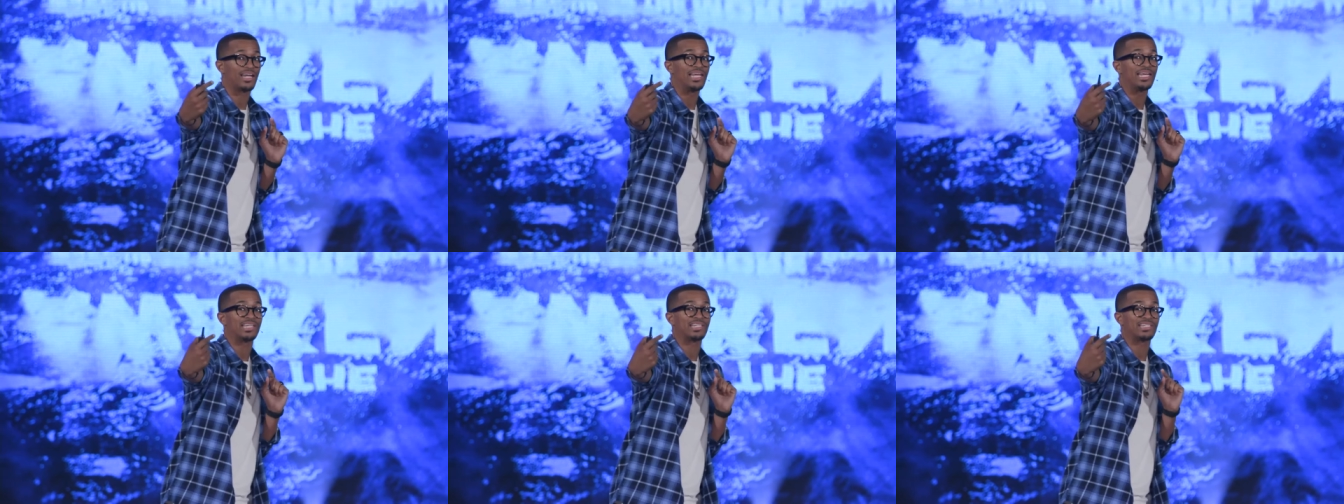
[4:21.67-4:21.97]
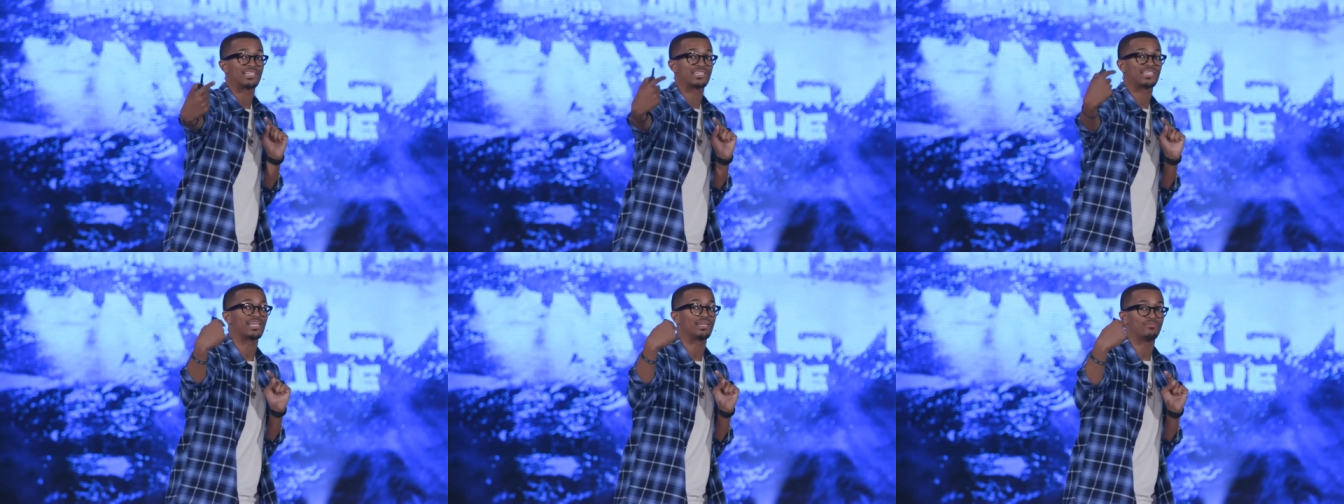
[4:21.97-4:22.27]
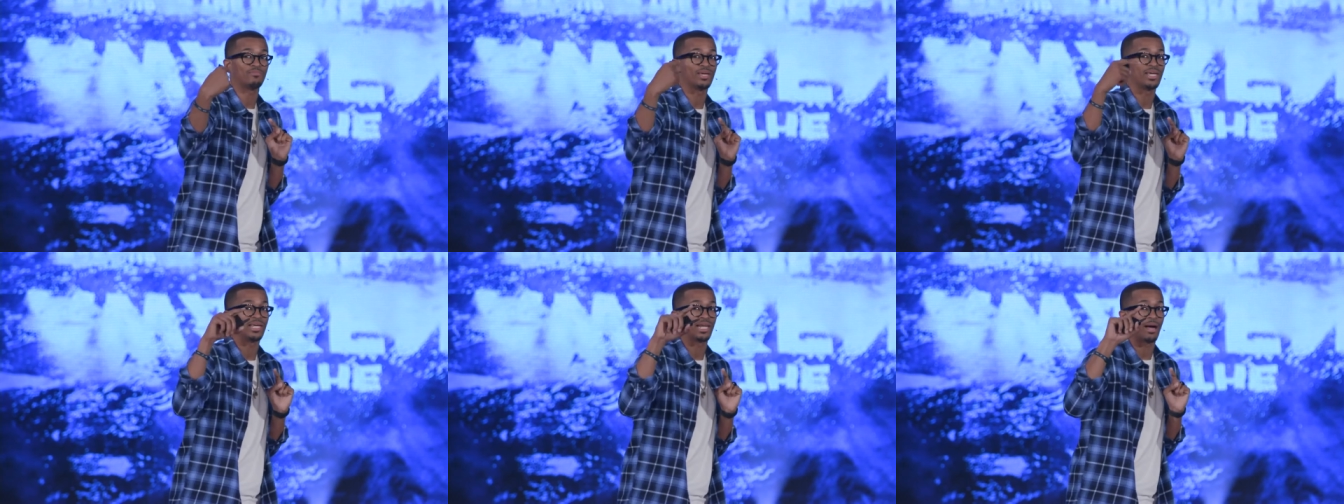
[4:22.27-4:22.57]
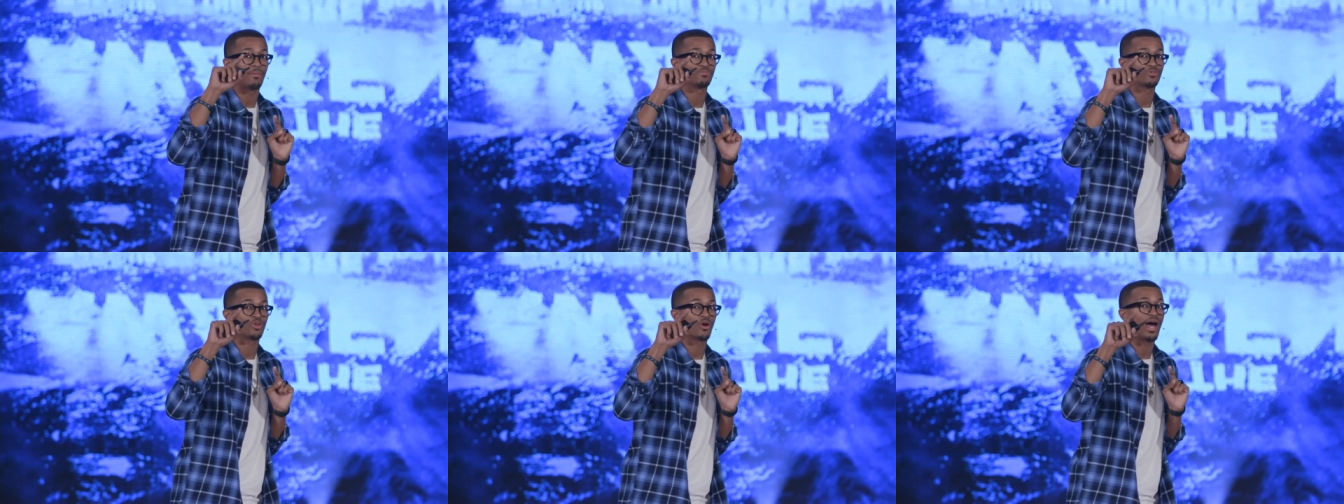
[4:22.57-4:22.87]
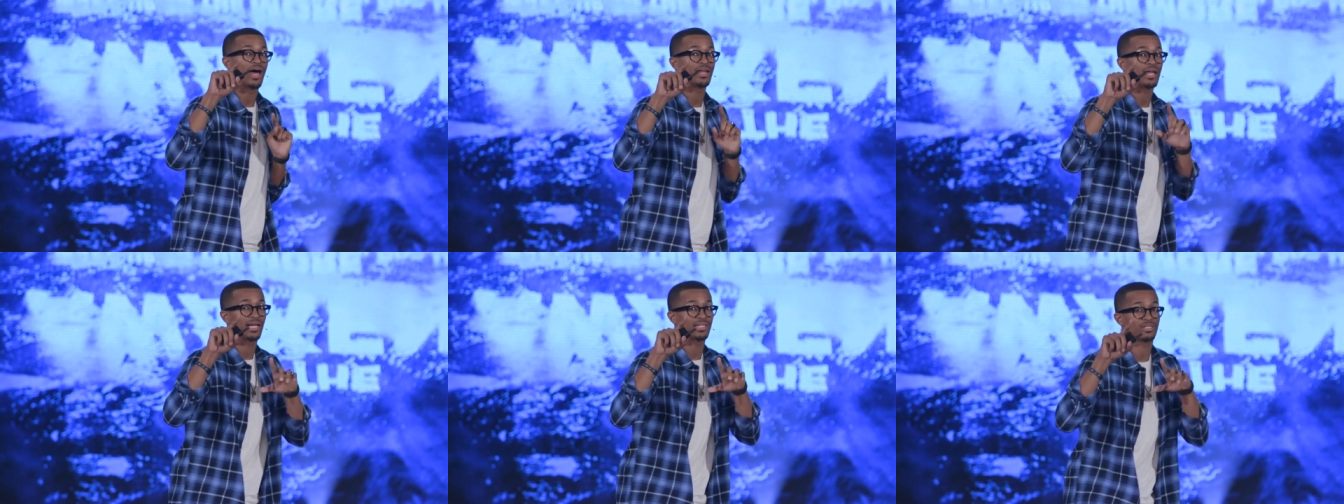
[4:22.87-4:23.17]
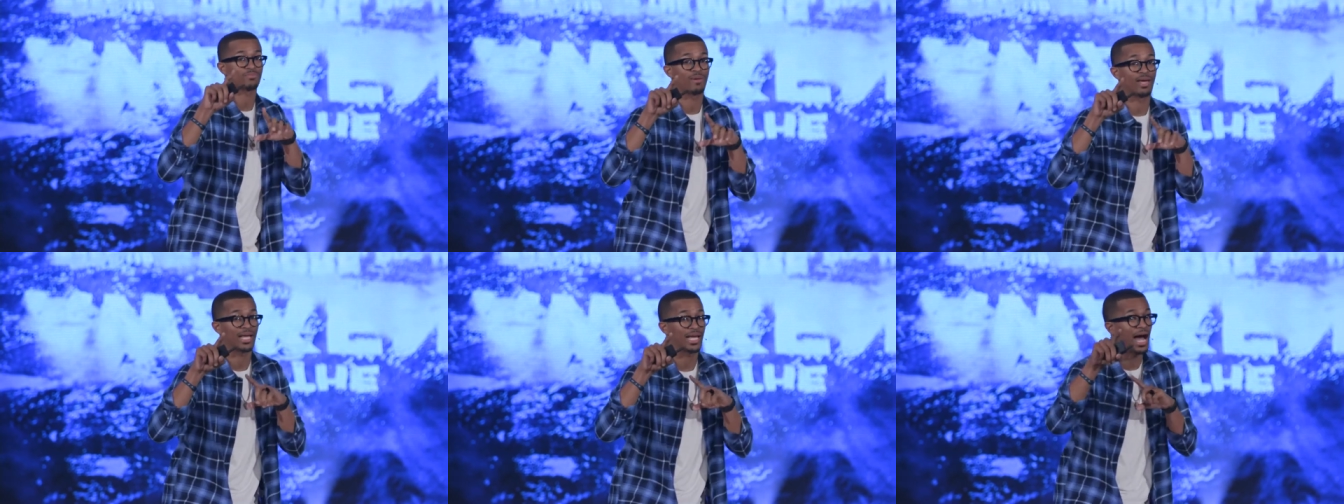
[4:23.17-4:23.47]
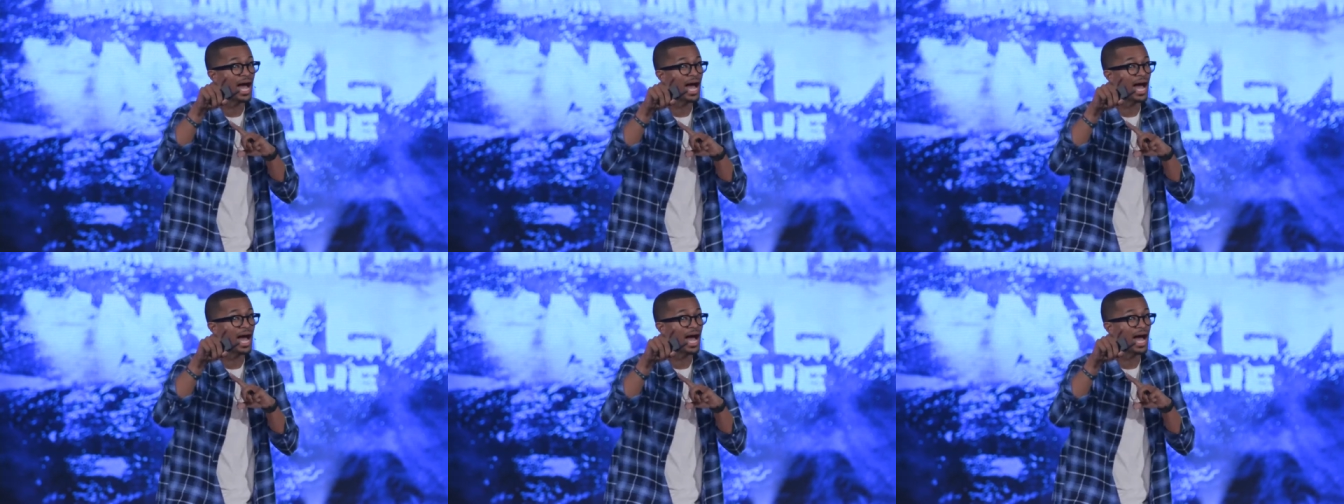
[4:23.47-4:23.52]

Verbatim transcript: He can see me, and I'm trying not to make